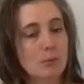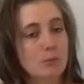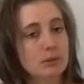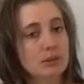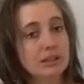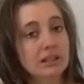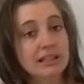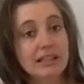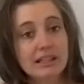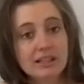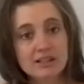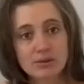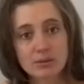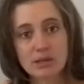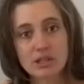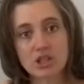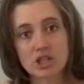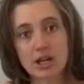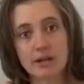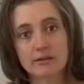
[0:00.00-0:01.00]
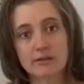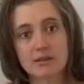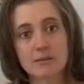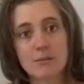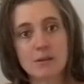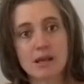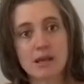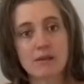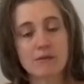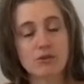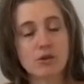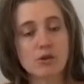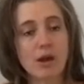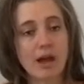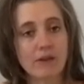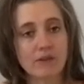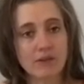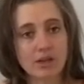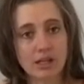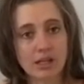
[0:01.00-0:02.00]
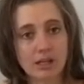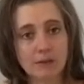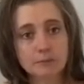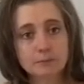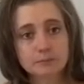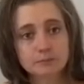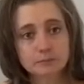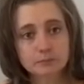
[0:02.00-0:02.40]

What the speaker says: Please reach out to me if you have any